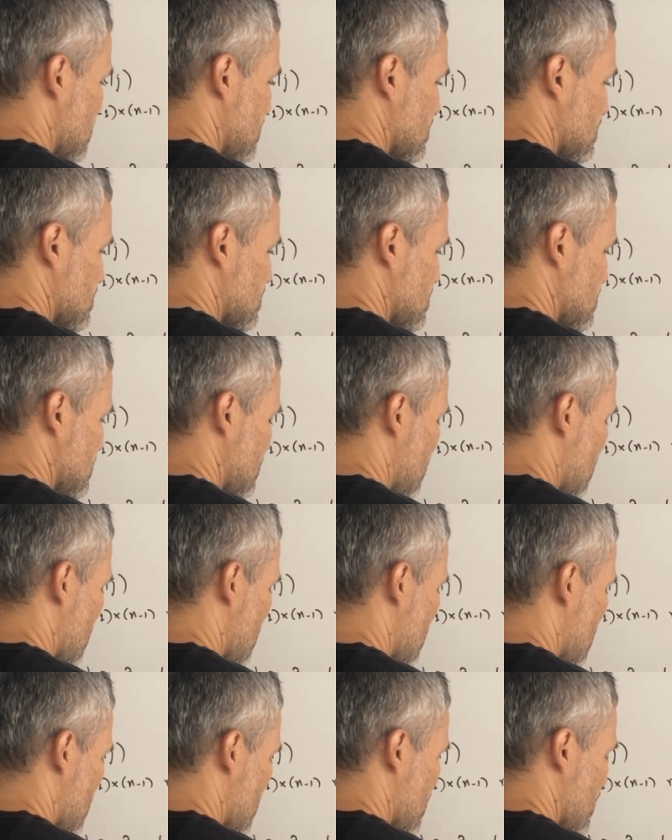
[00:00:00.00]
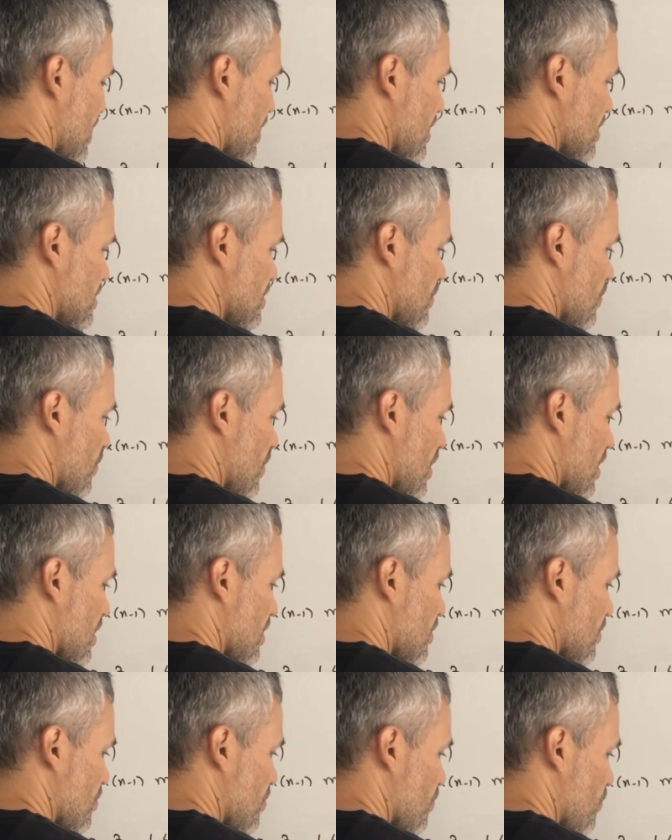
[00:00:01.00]
0, negative
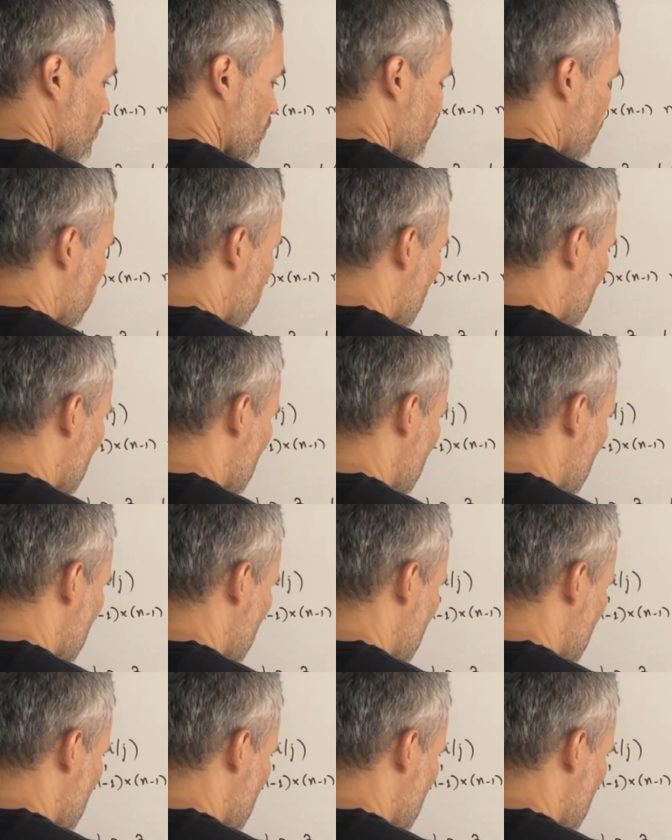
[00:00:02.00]
1, 4,